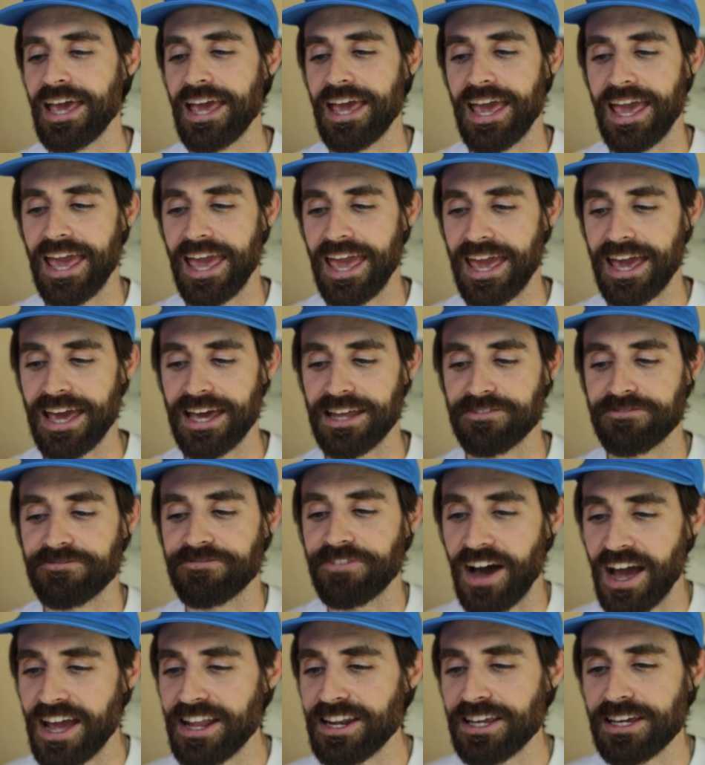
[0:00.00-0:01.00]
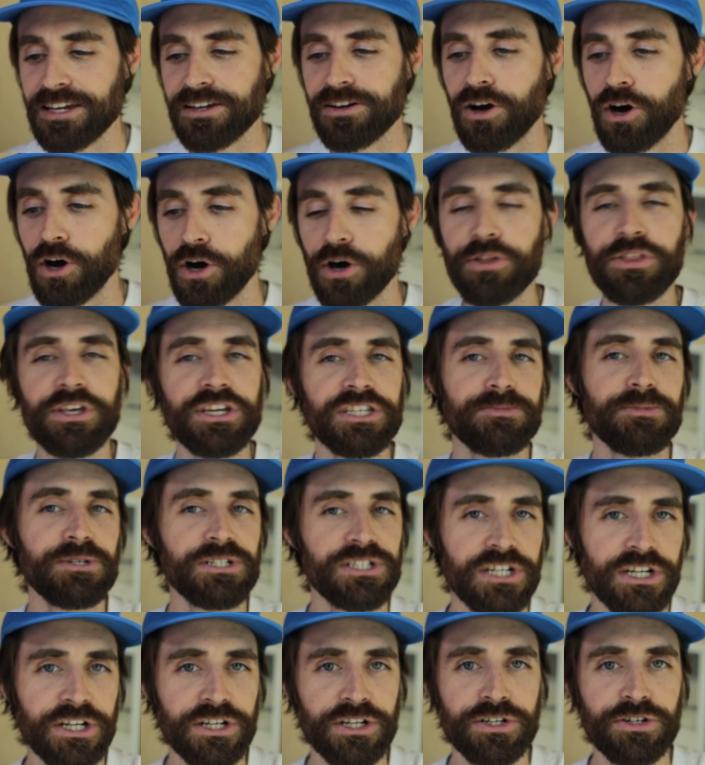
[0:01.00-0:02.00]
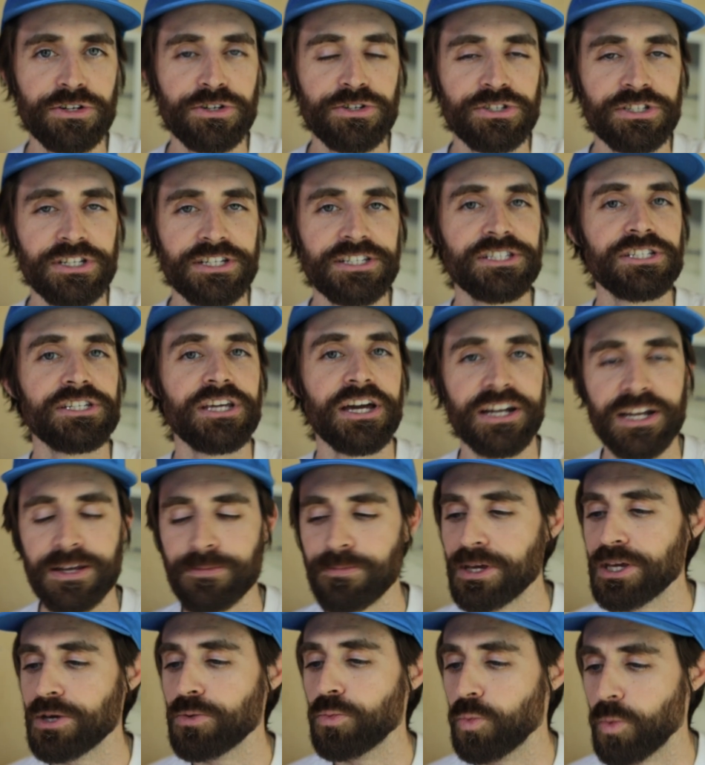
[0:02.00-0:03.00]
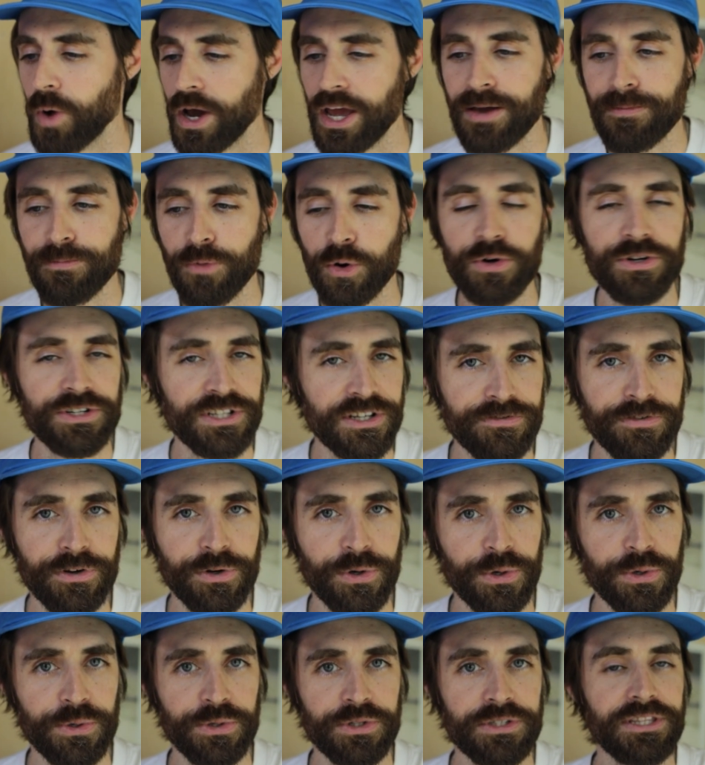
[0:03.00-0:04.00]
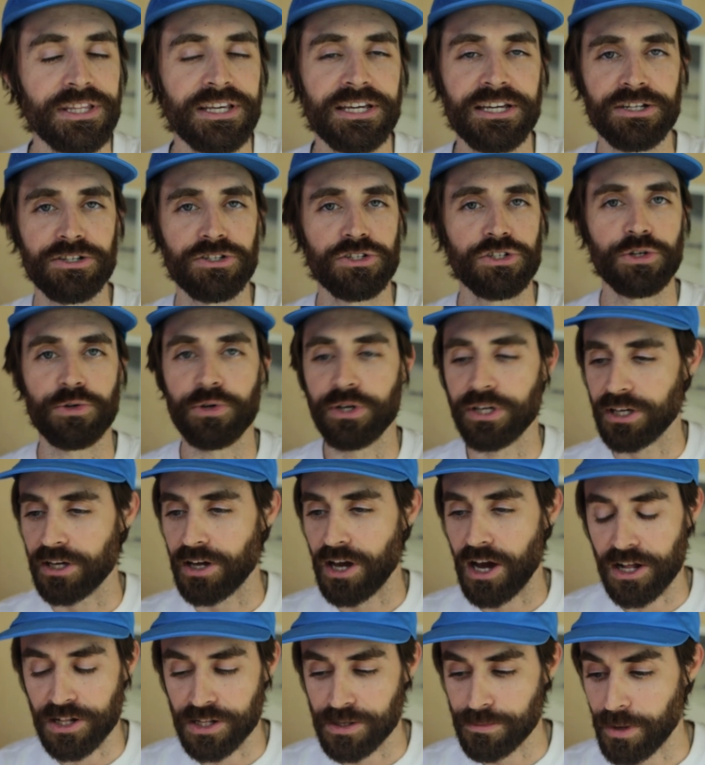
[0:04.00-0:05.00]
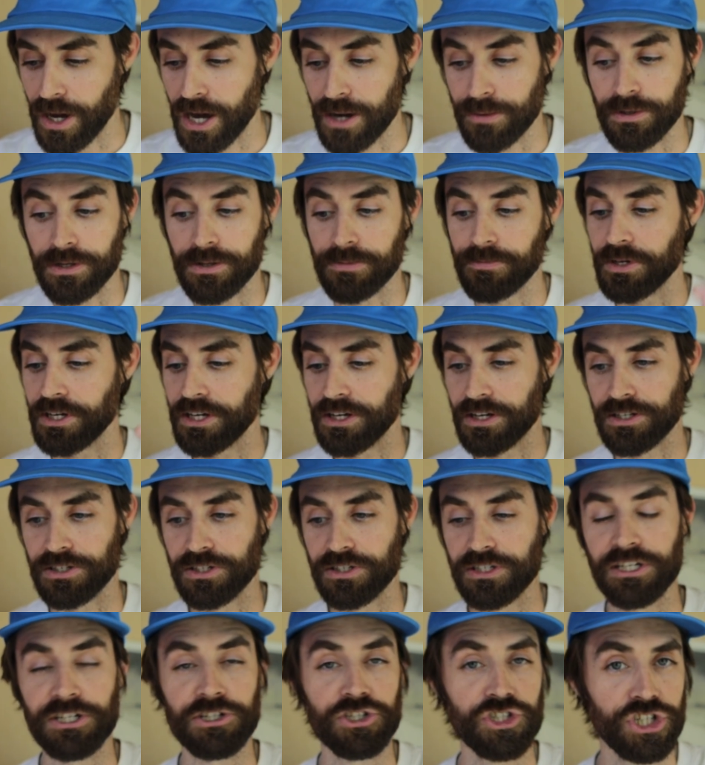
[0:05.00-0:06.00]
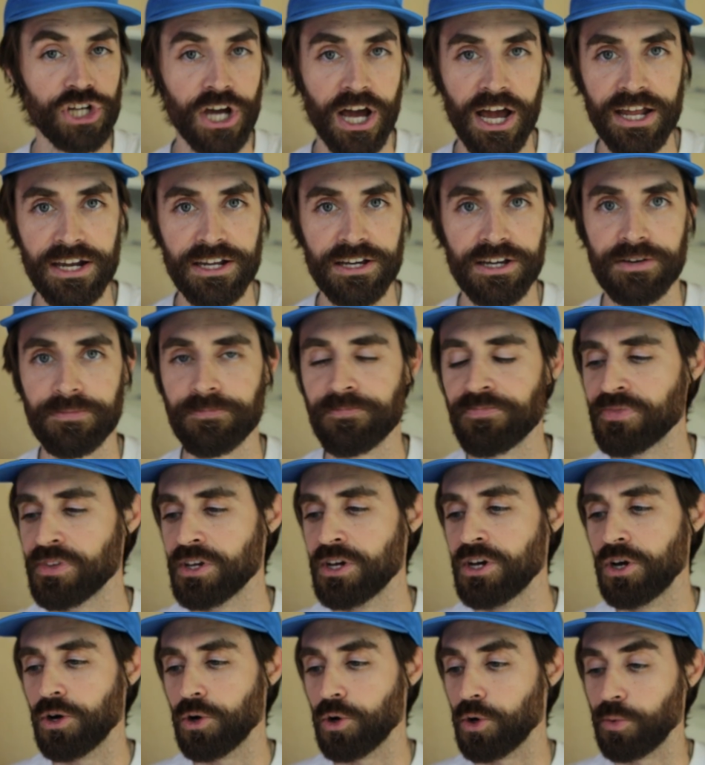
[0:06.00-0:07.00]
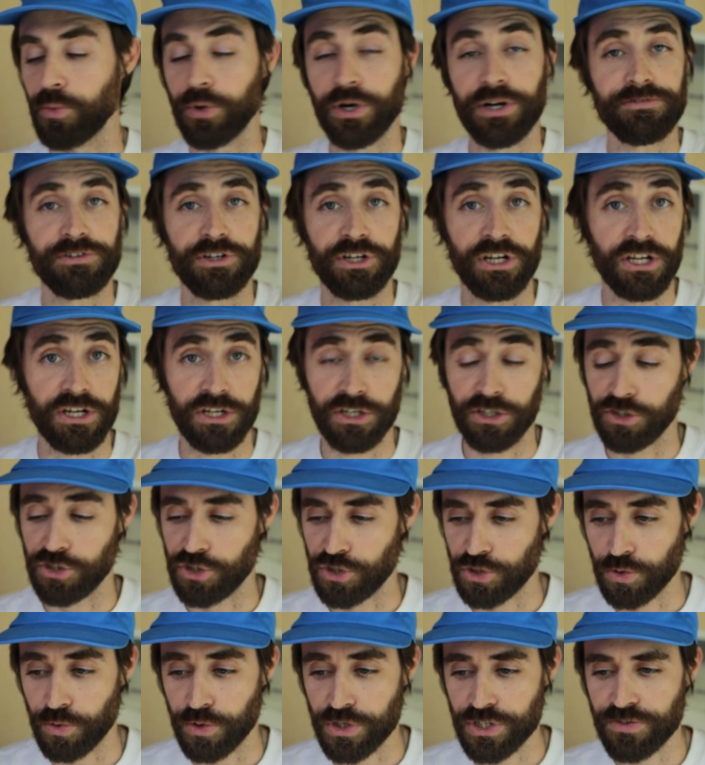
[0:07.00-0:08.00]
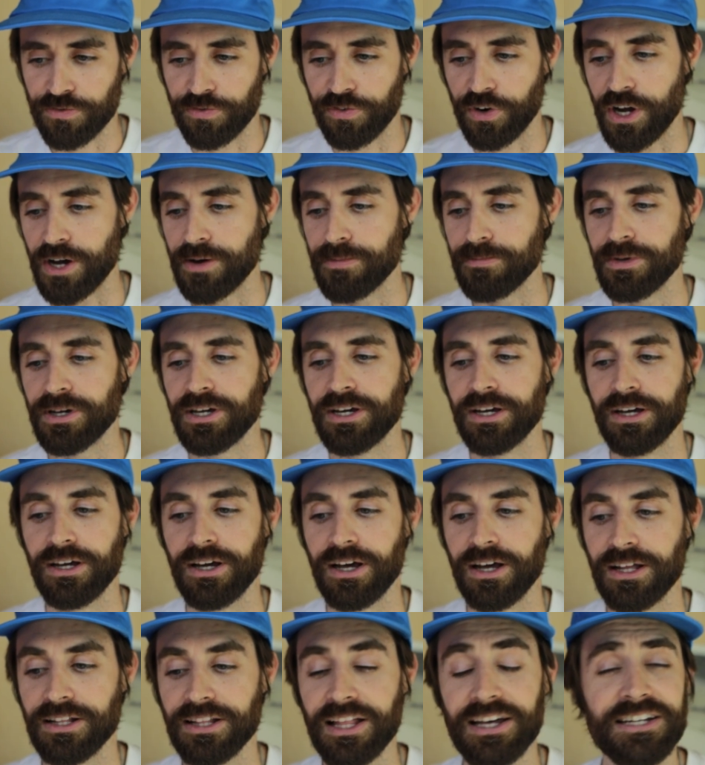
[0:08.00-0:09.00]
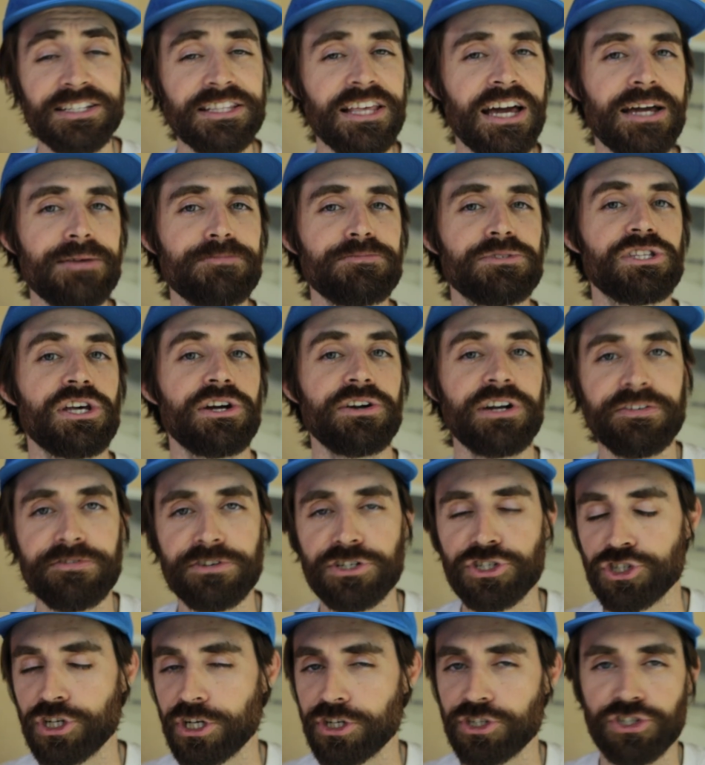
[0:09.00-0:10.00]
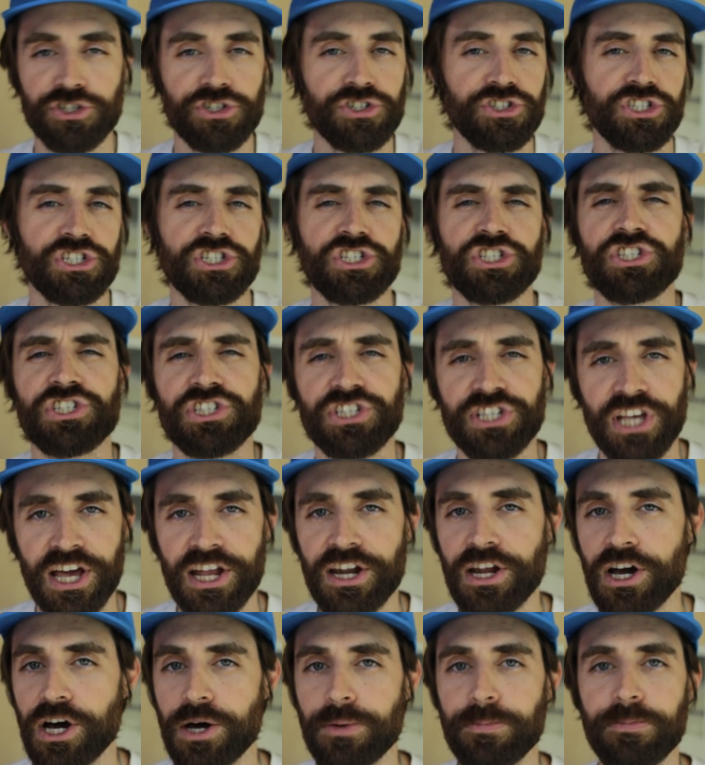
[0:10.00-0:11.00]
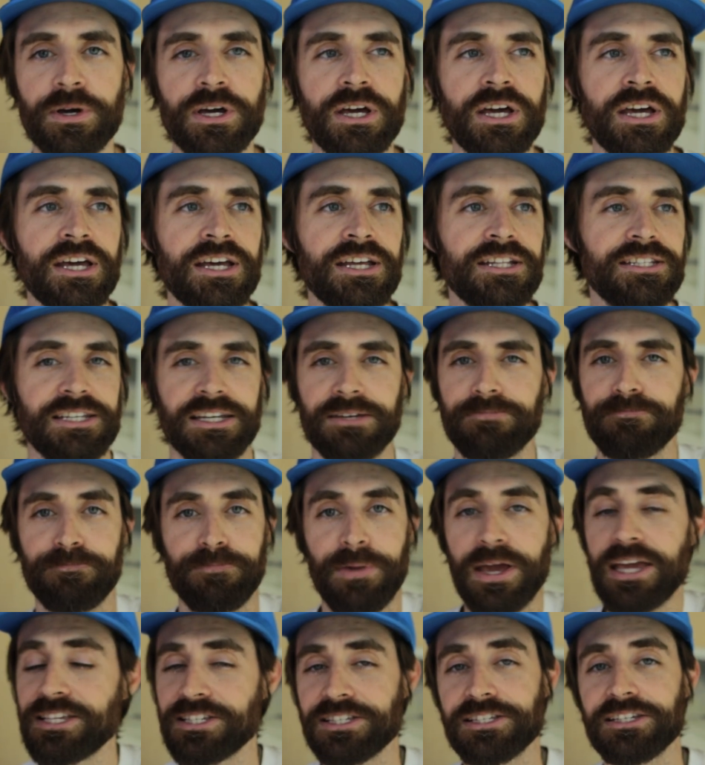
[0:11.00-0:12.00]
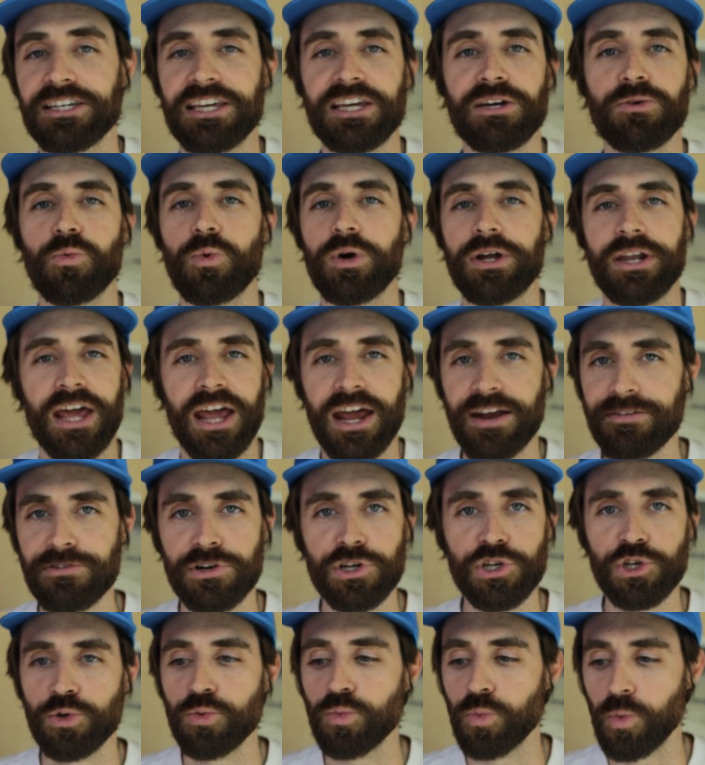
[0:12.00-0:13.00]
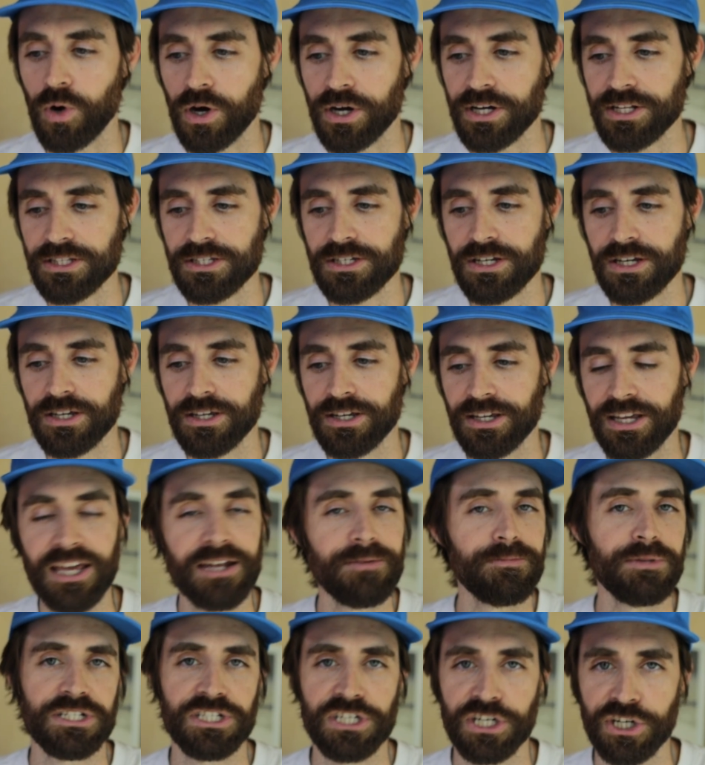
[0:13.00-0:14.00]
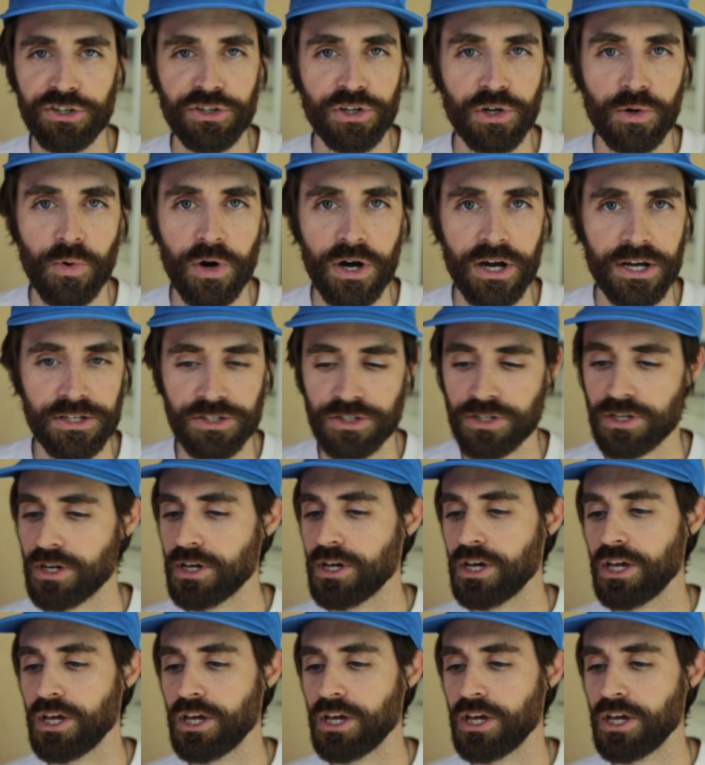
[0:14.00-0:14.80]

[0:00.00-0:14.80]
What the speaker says: And finding all these materials is going to be way more difficult than doing Alibaba, because in China or wherever you're getting your source from, a lot of times their infrastructure is just set up to basically get whatever you want in material wise.